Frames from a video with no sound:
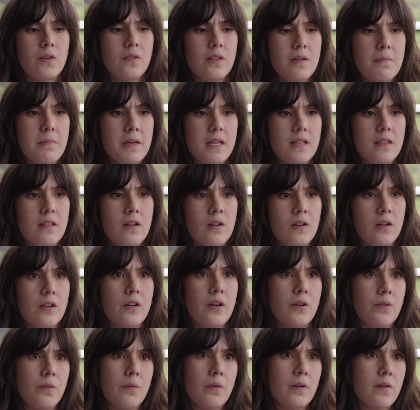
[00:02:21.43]
only meet our
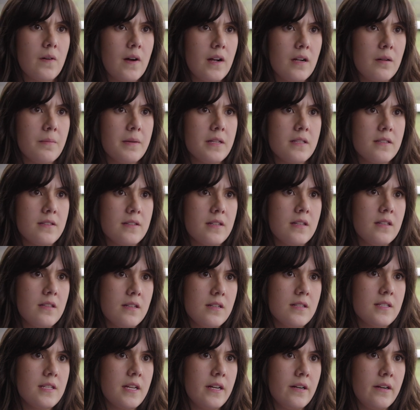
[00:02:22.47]
code requirements in
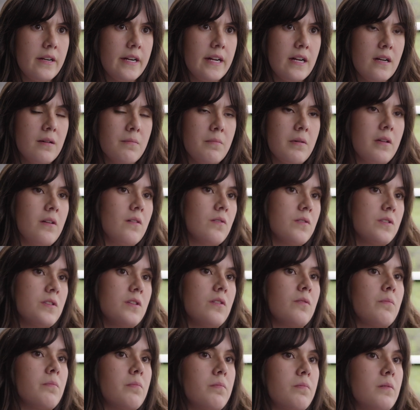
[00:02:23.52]
this area, but
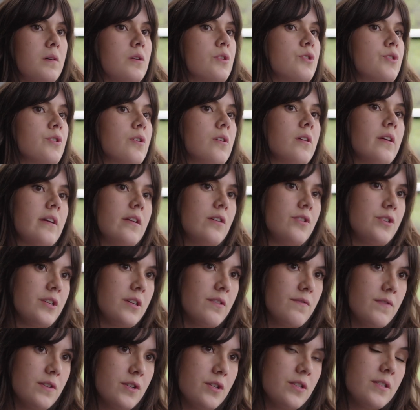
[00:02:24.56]
also push our energy
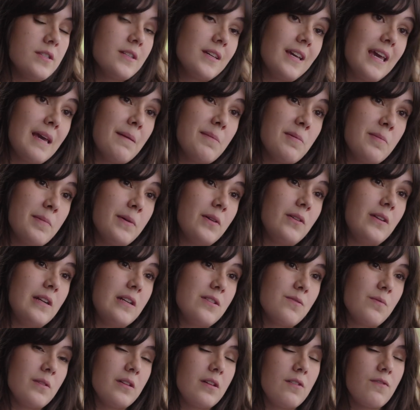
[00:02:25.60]
efficiency
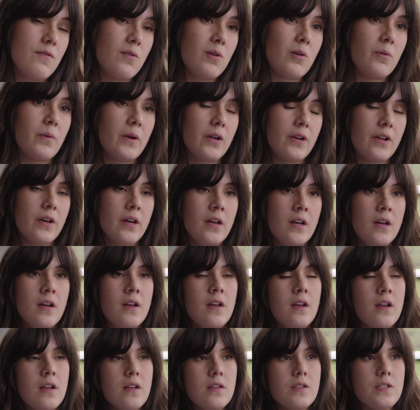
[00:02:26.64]
capabilities really forward.
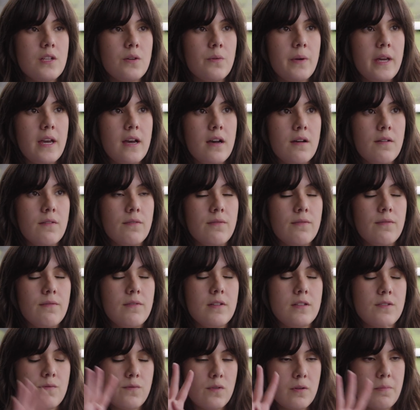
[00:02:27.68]
So we have
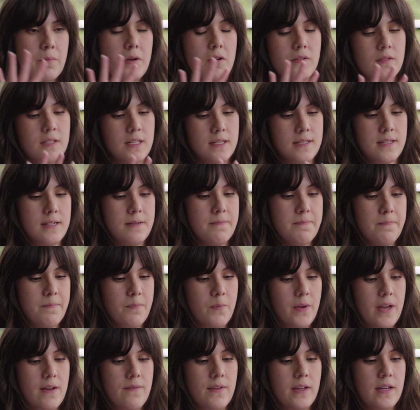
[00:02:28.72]
this four-pronged system.
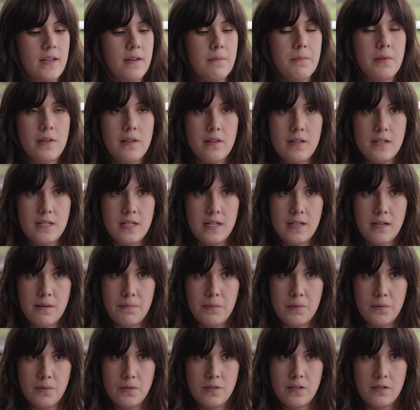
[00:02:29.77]
We have a completely
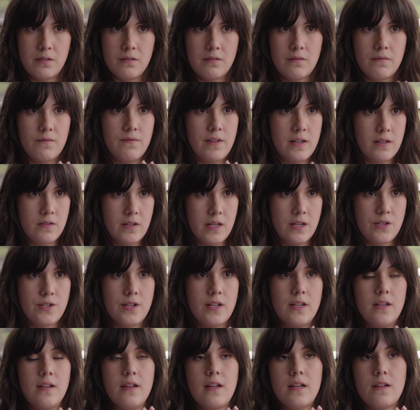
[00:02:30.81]
decoupled
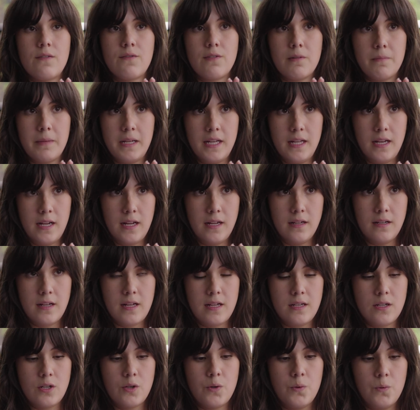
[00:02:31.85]
ventilation from heating
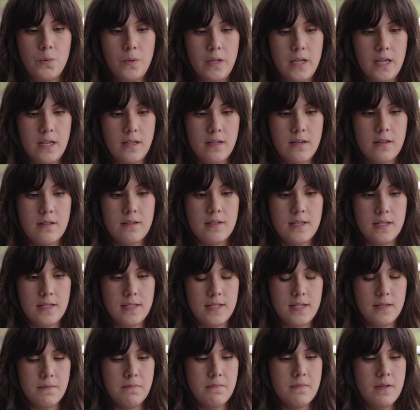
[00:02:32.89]
and cooling
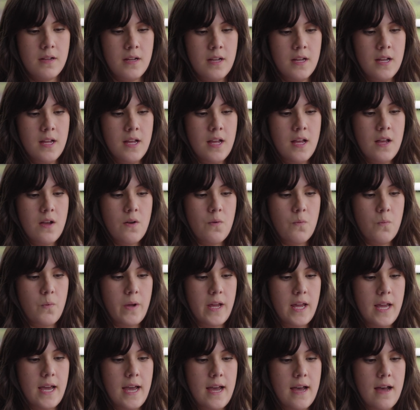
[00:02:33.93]
system.
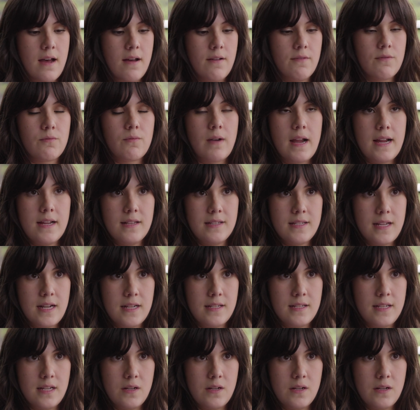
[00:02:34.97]
We have right-sized